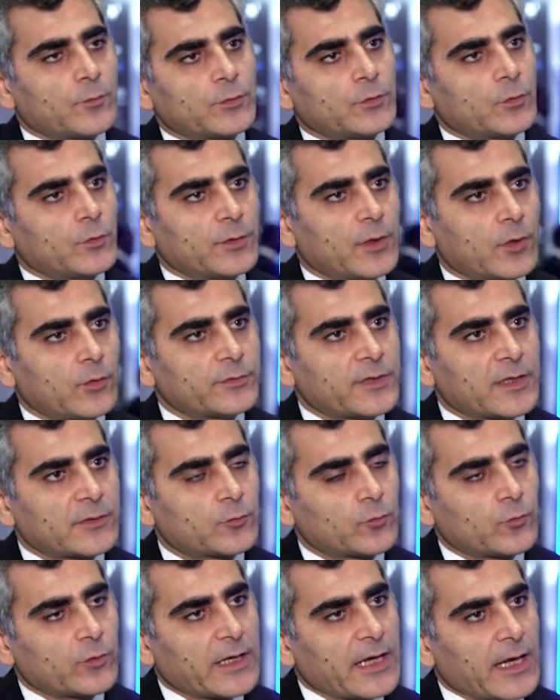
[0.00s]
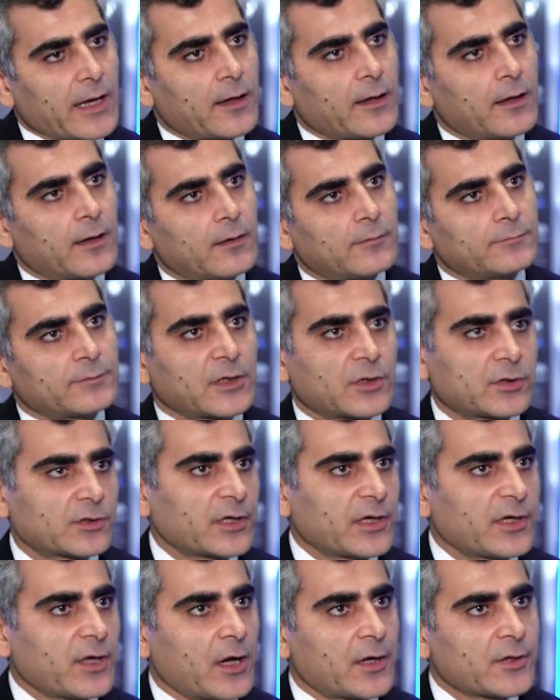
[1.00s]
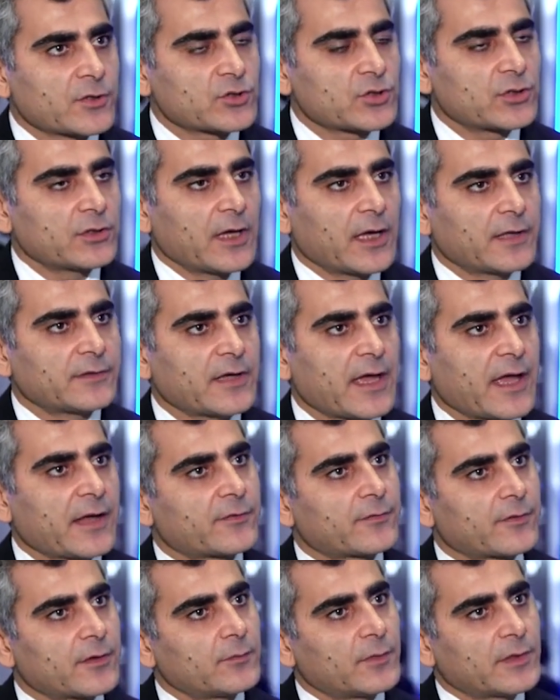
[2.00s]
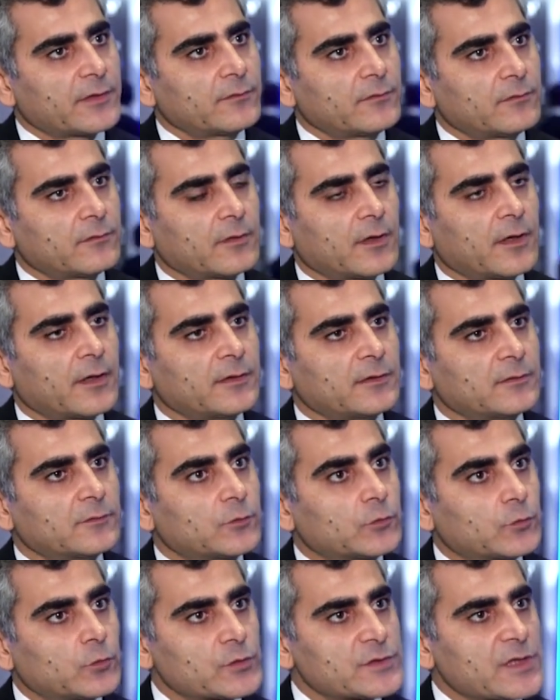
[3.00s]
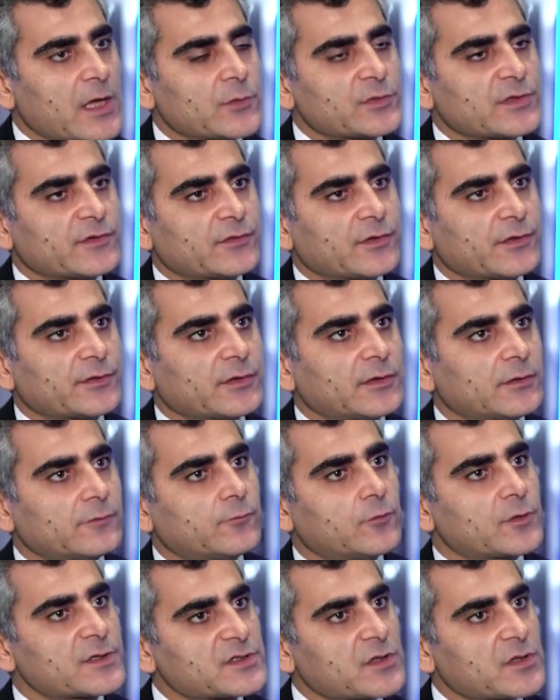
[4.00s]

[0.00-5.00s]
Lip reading: you know that we the KRG had an agreement in 2013 for